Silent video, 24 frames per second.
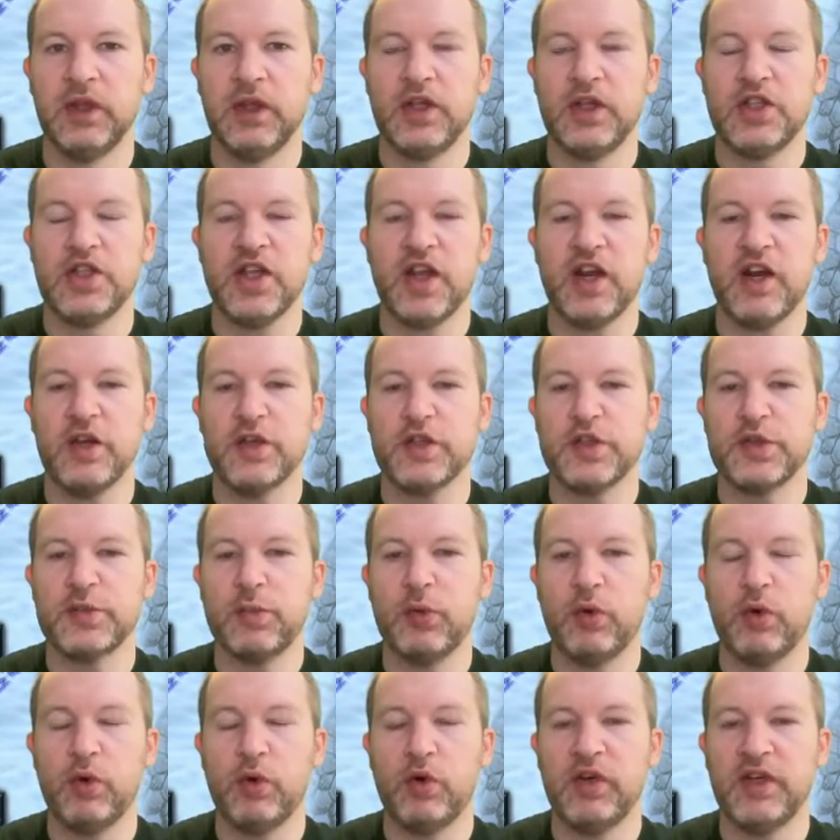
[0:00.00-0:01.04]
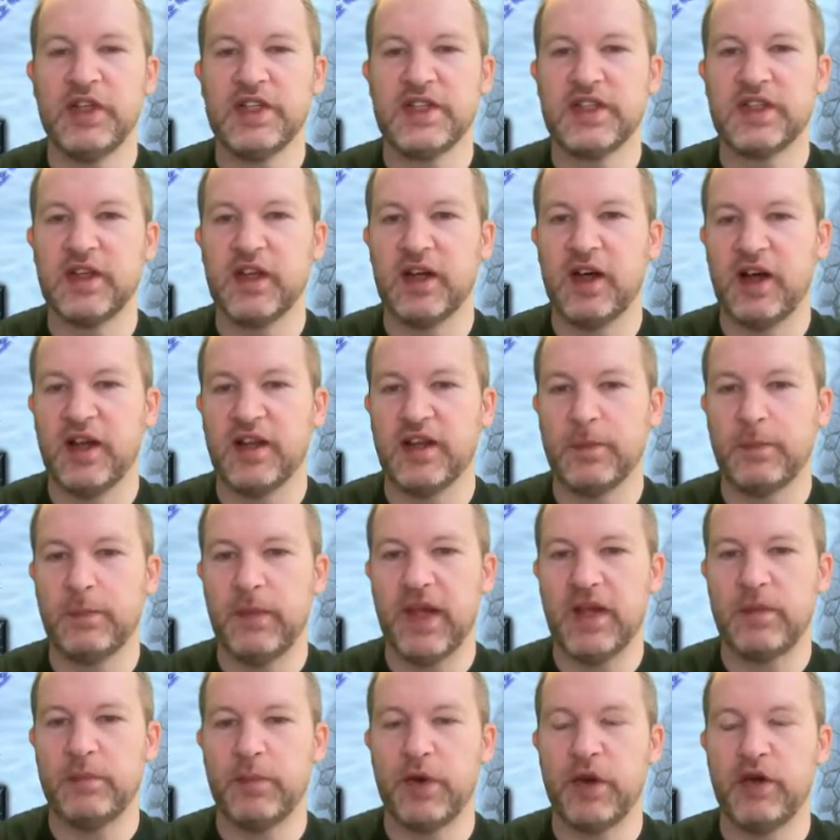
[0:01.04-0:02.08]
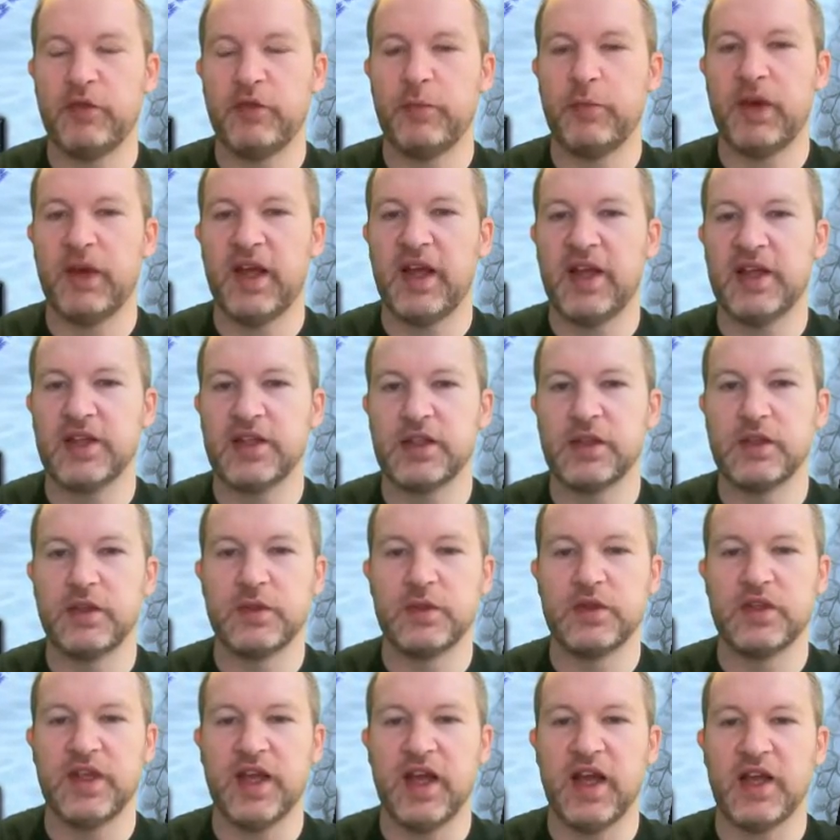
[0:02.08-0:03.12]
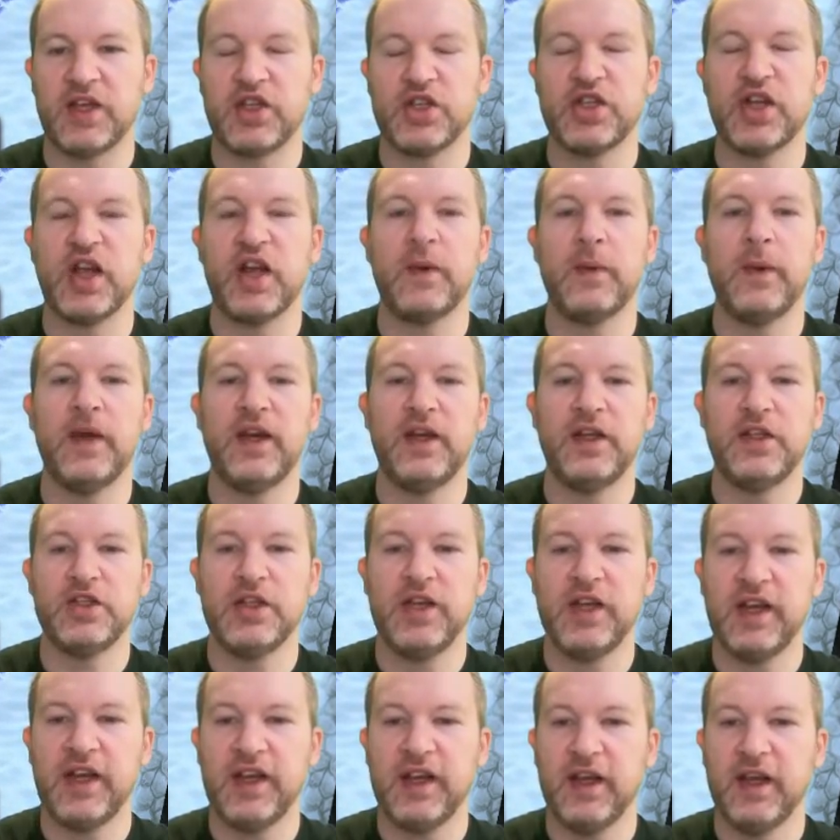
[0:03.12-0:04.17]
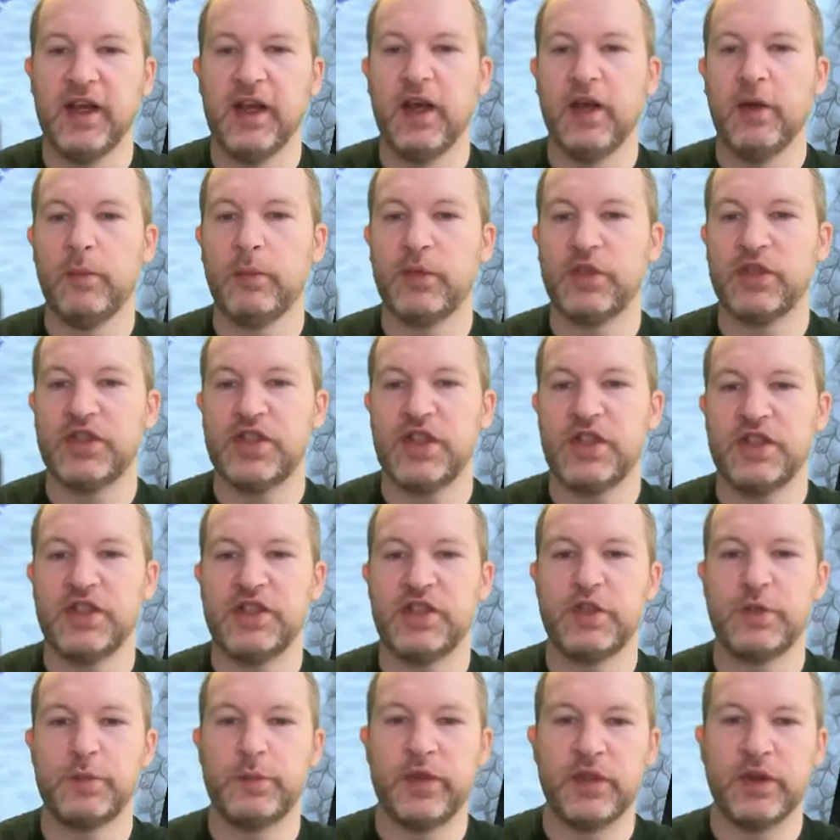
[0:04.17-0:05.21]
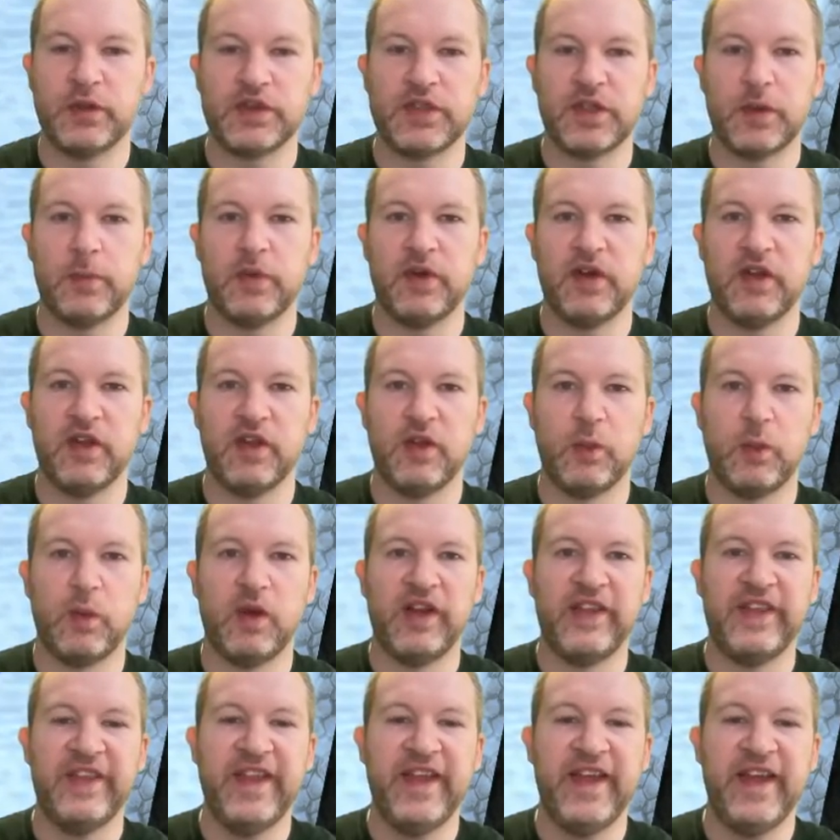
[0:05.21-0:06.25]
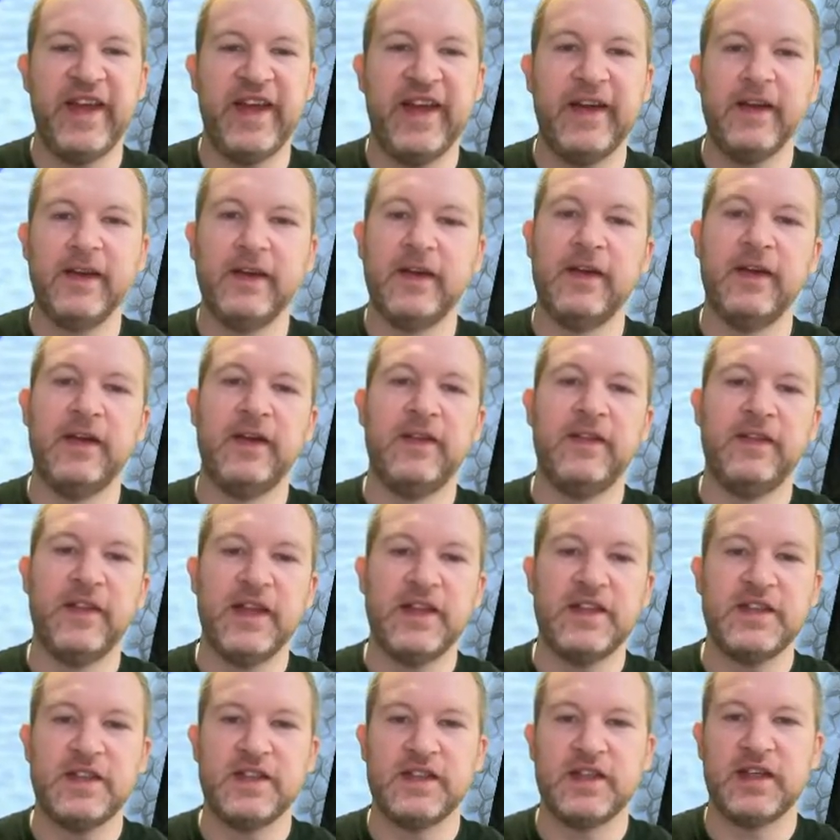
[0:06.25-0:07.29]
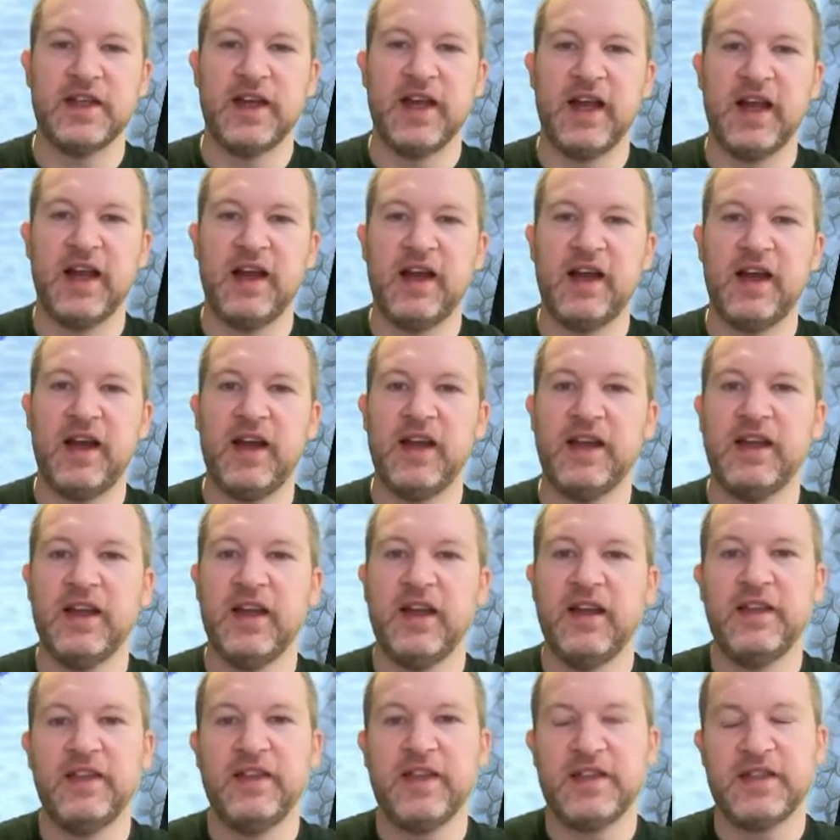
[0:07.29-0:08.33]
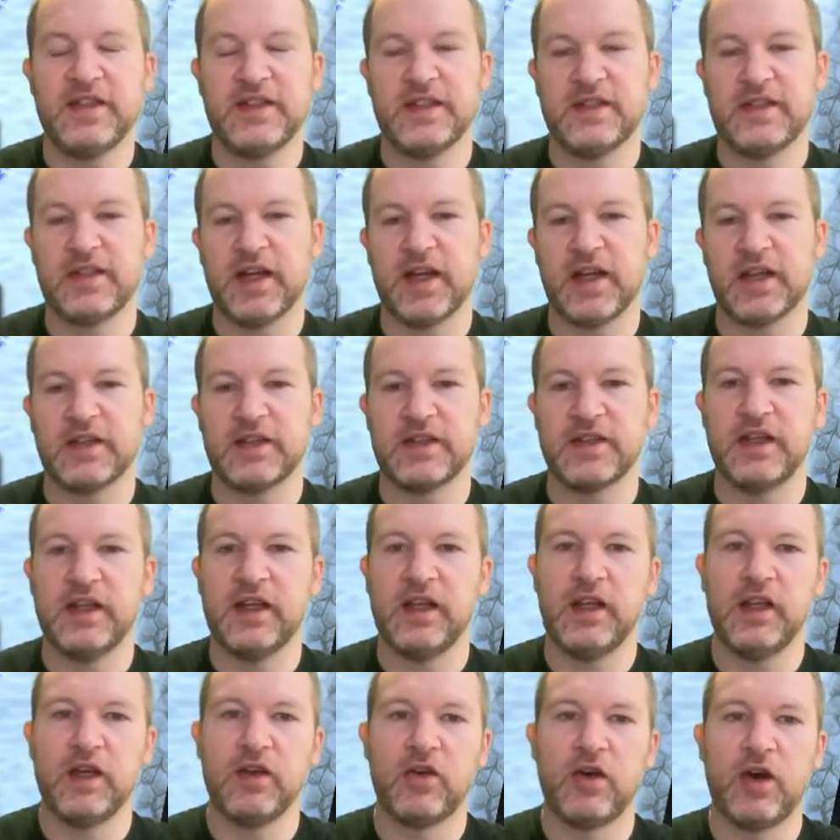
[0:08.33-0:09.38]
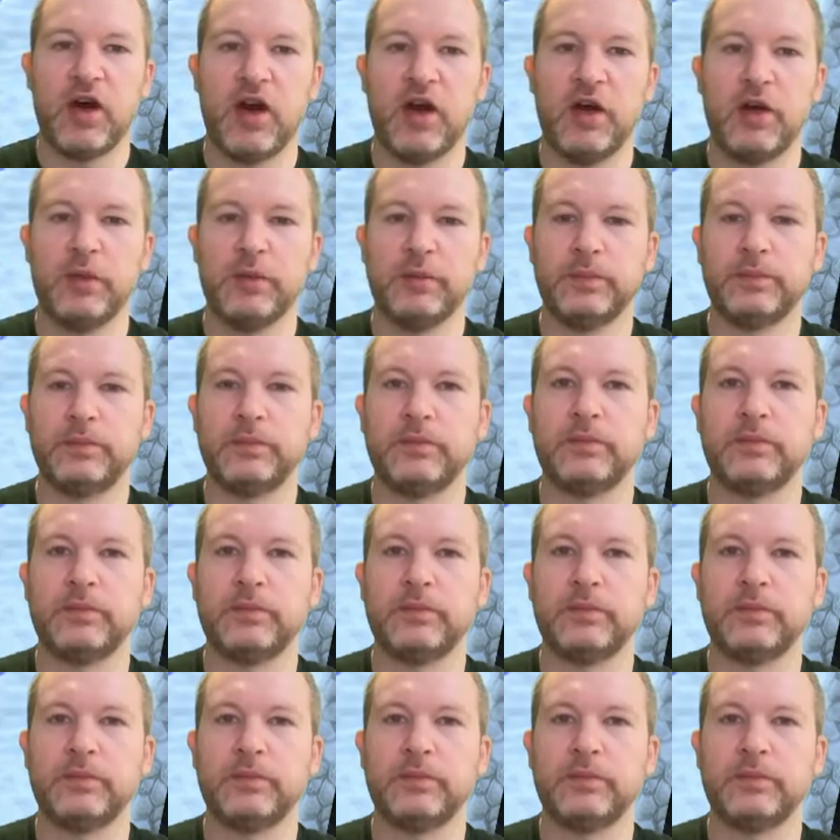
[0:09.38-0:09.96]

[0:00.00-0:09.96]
Shadow Spawn is the card that made both players lose their shadow energy, but she's just built up another 1 there. This is an ally. This attacks the hero.